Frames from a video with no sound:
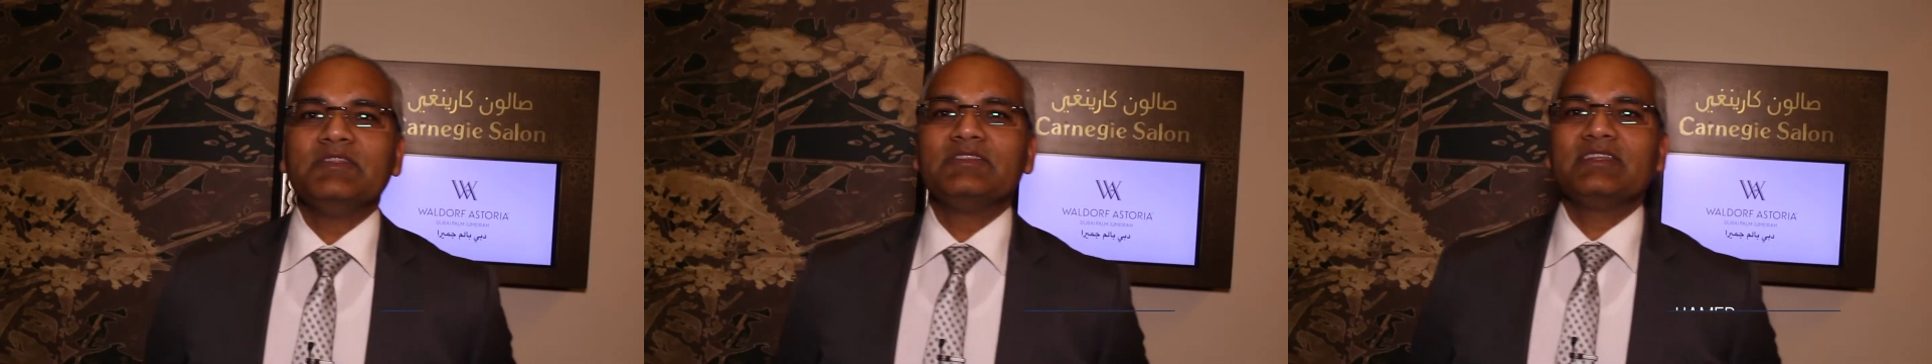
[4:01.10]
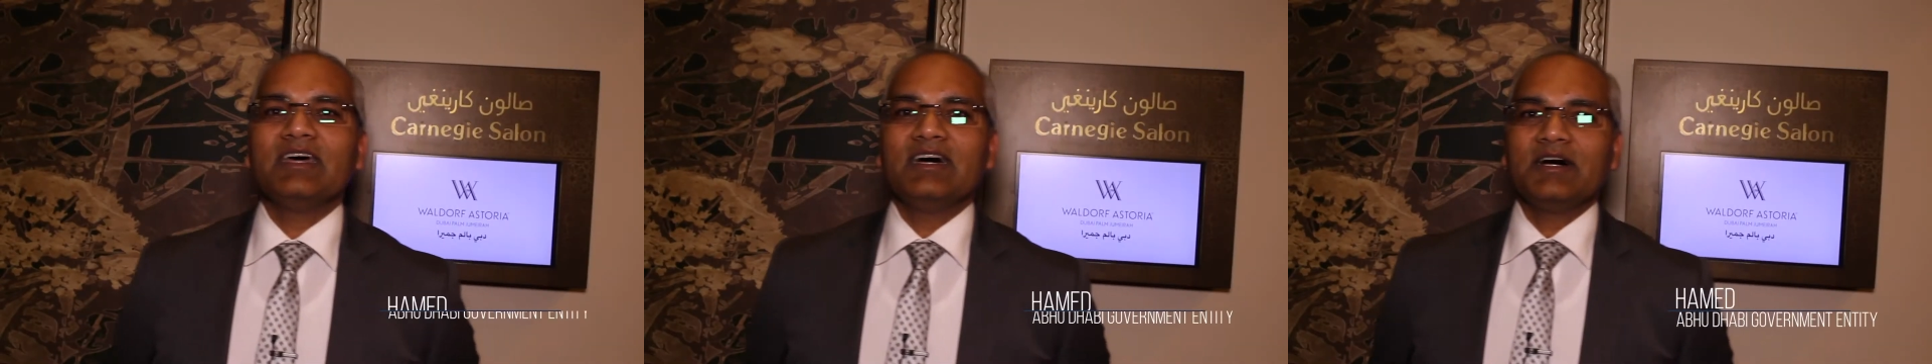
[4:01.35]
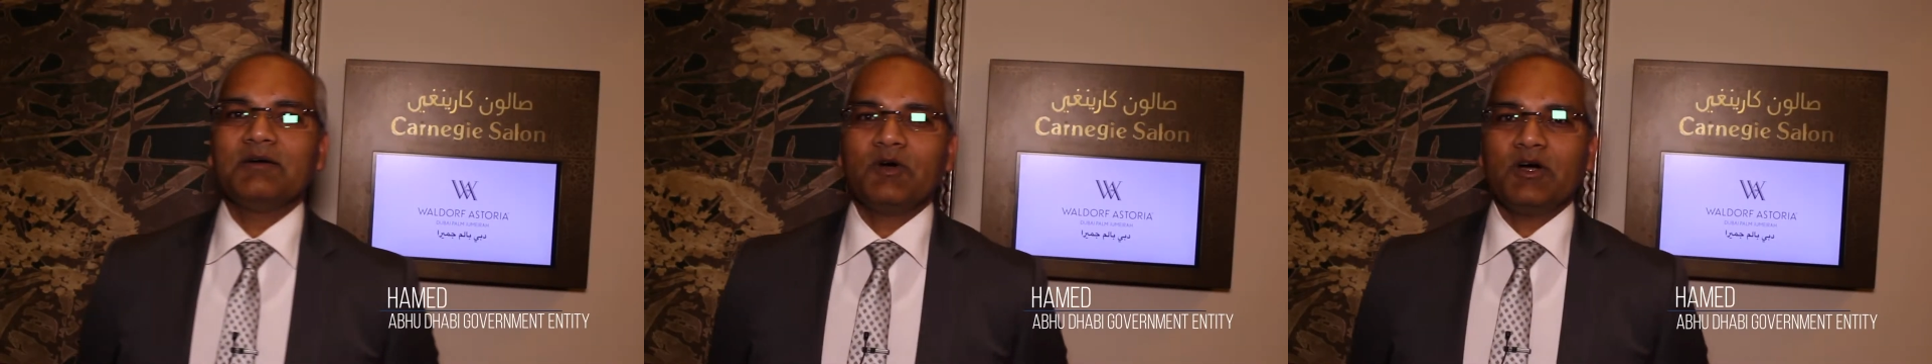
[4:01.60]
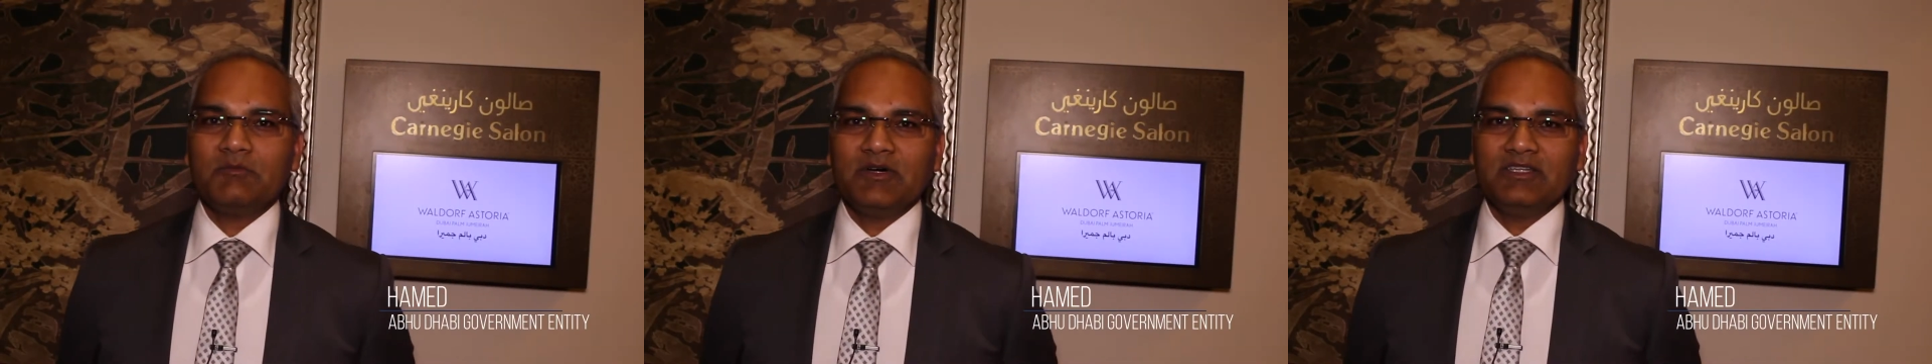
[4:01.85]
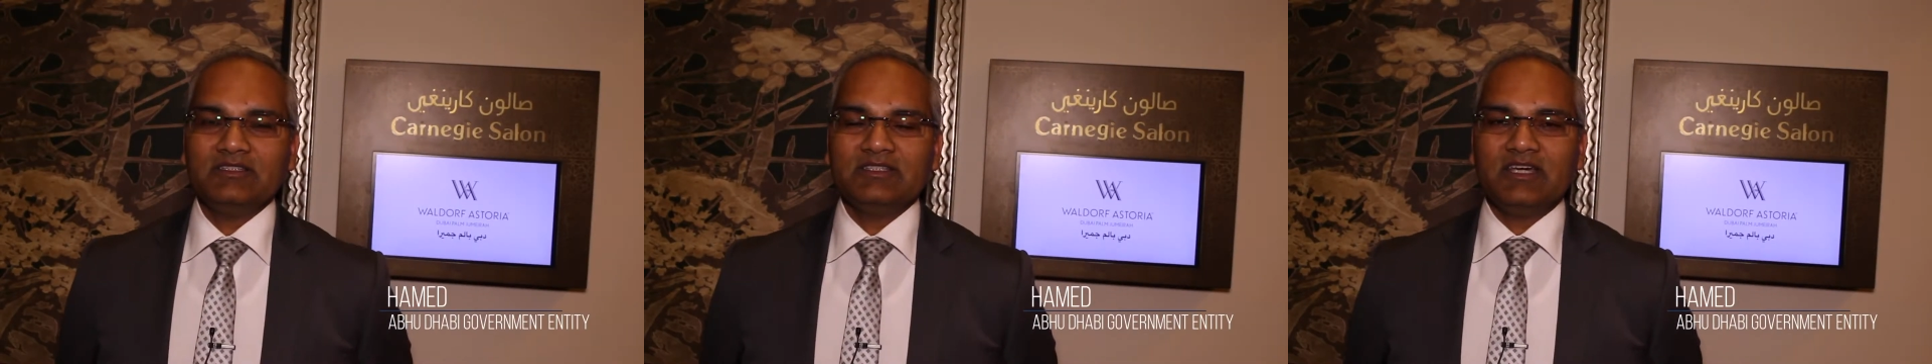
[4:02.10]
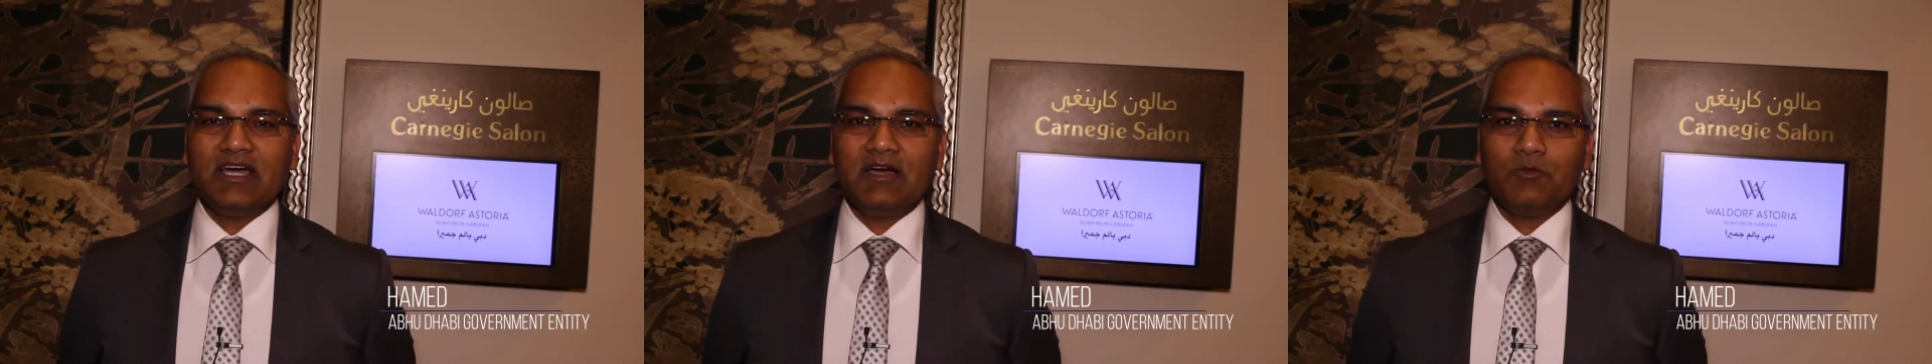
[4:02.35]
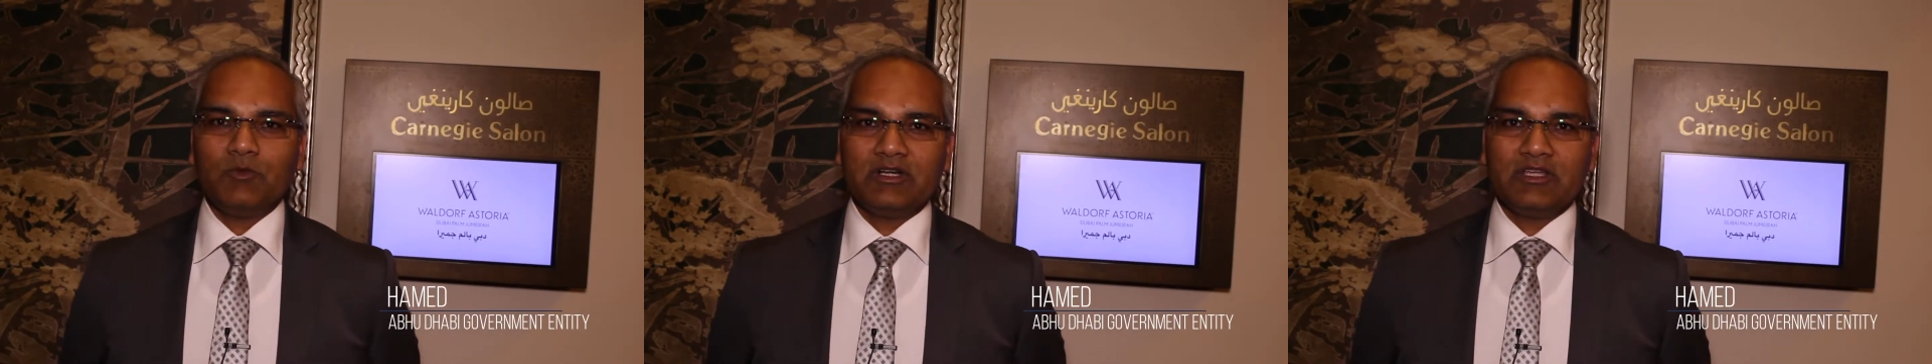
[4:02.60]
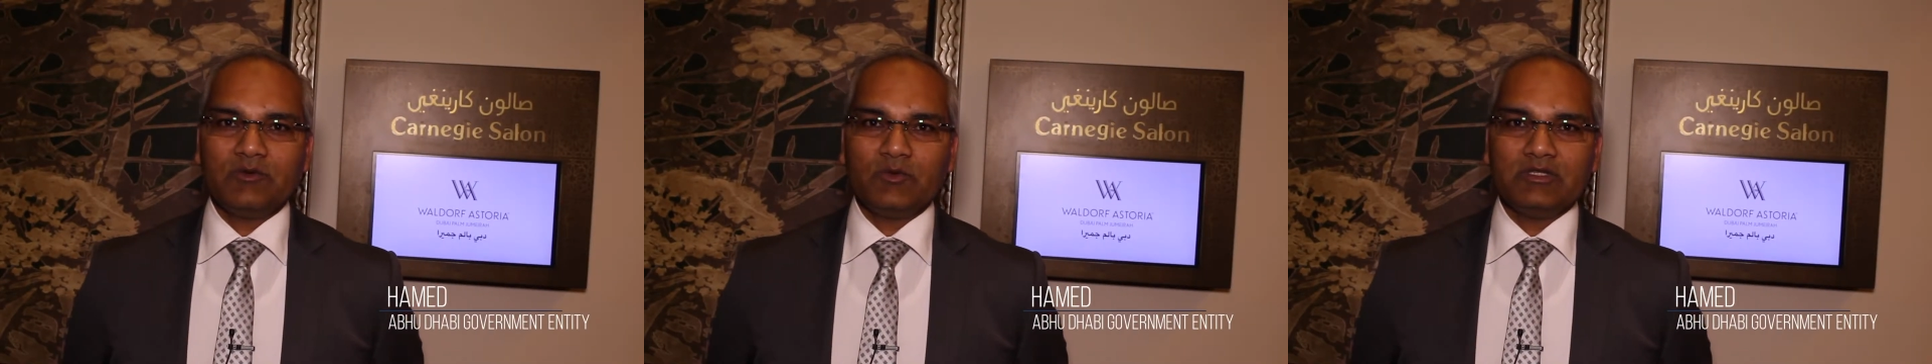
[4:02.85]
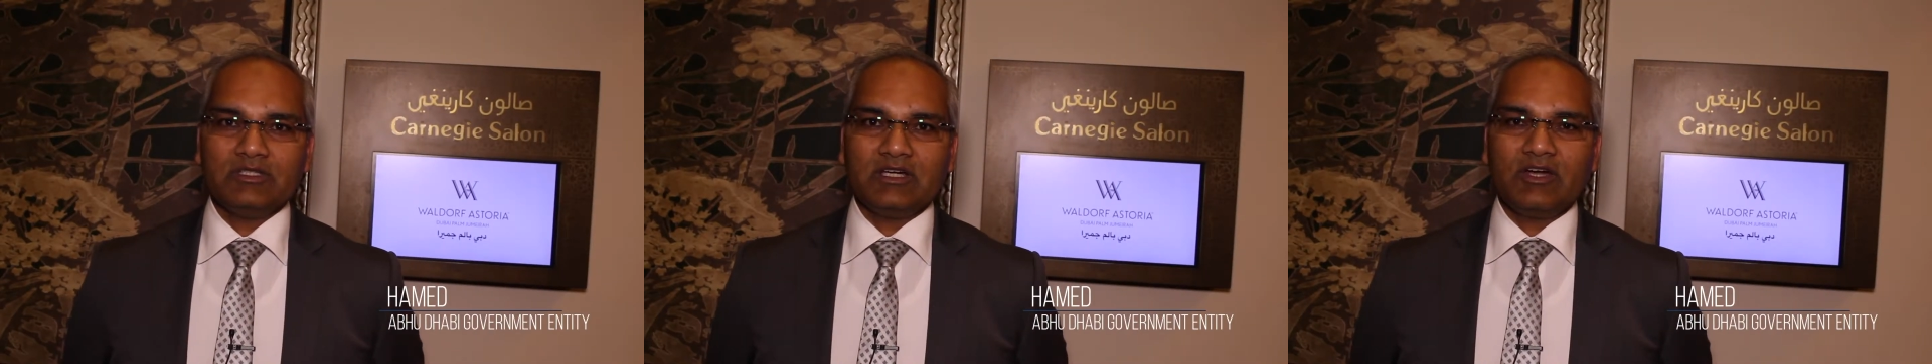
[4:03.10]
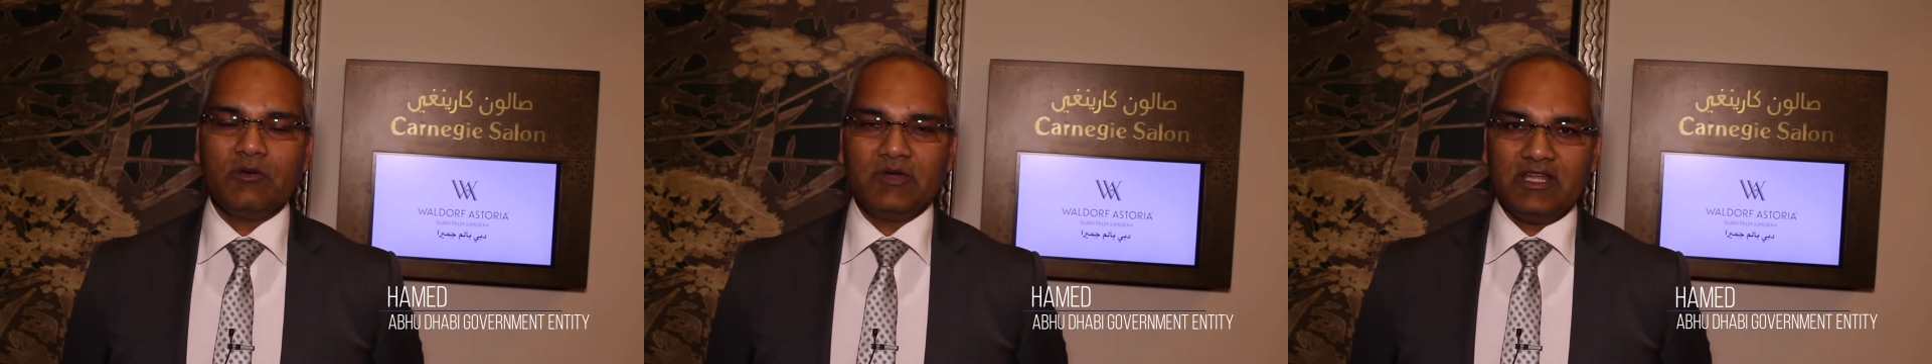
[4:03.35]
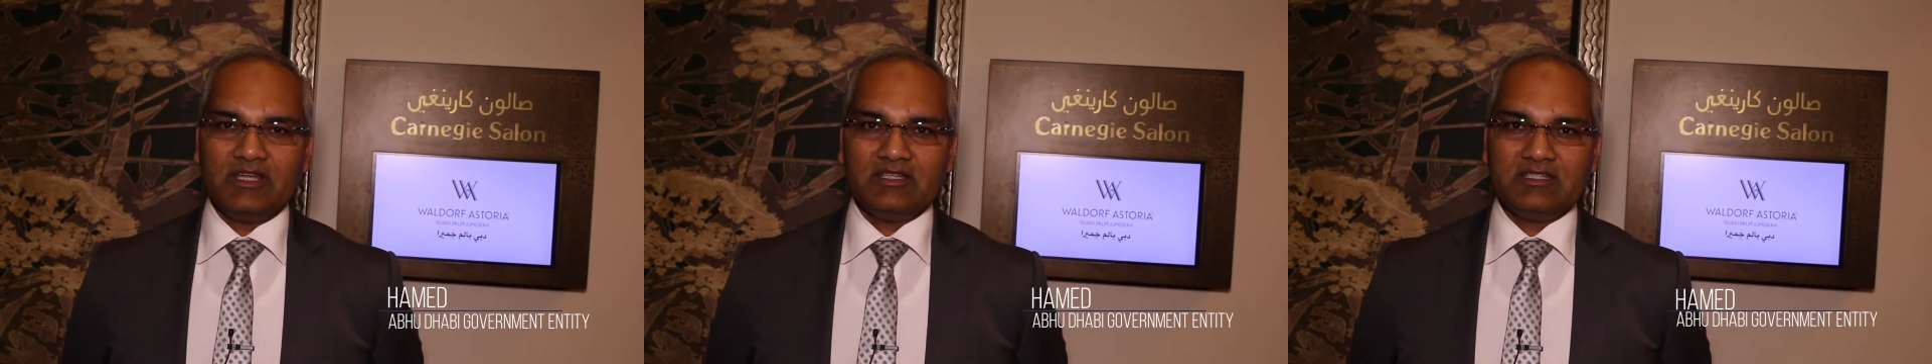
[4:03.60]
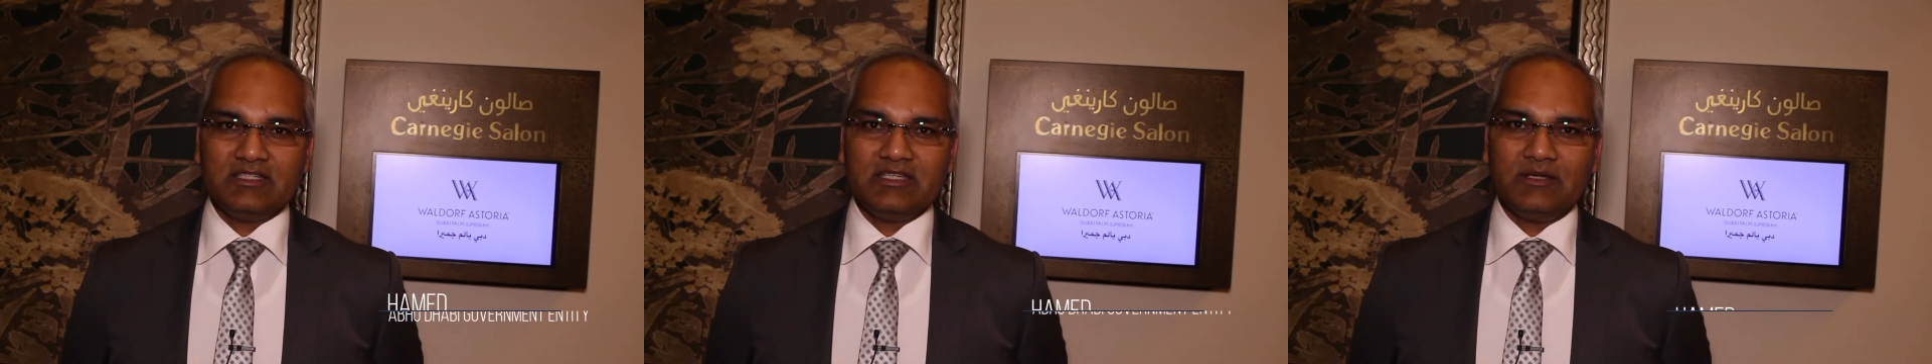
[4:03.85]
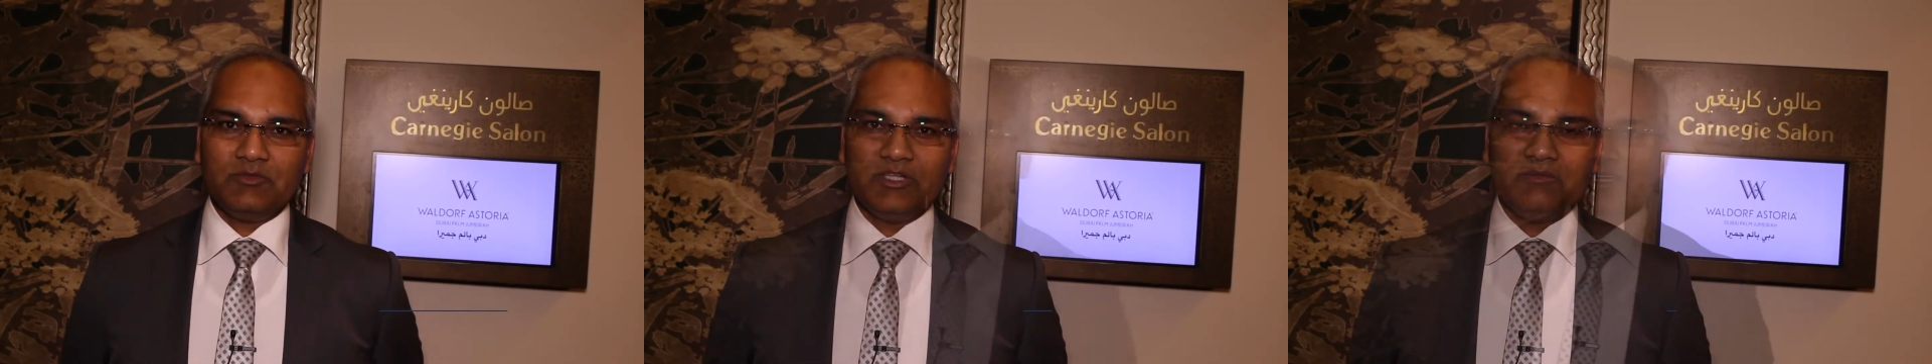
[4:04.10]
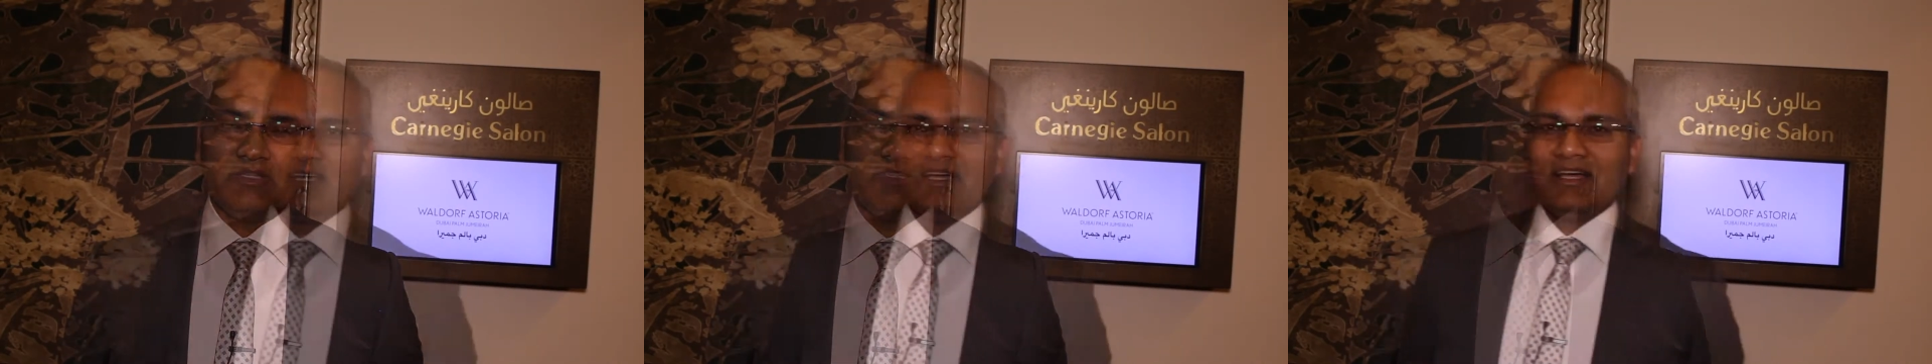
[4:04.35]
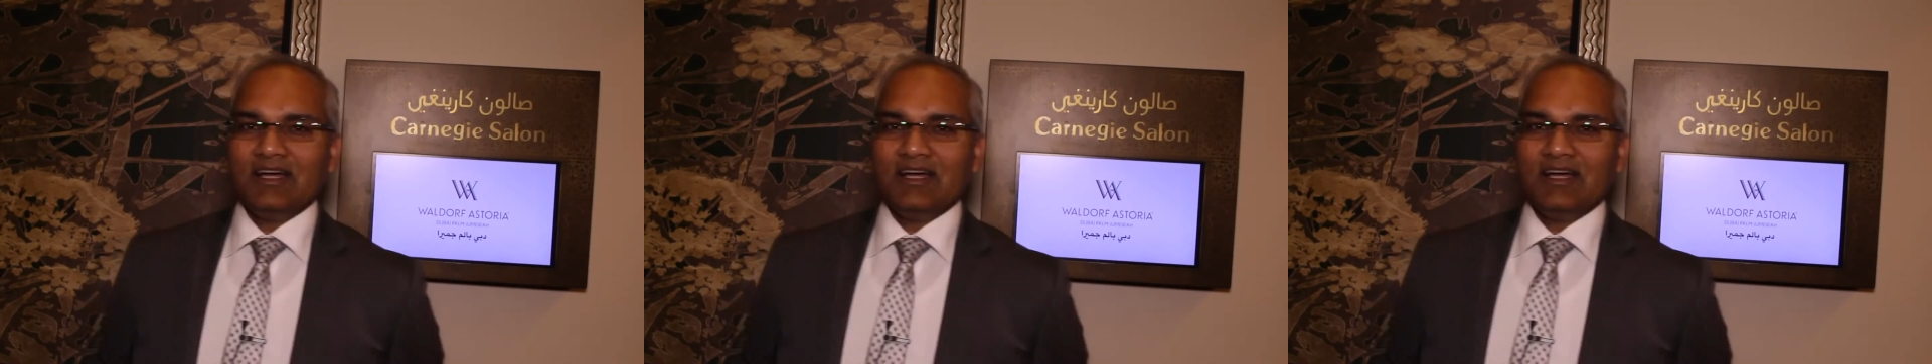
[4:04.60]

is uh, Muhammad. I'm working with a government entity in Abu Dhabi.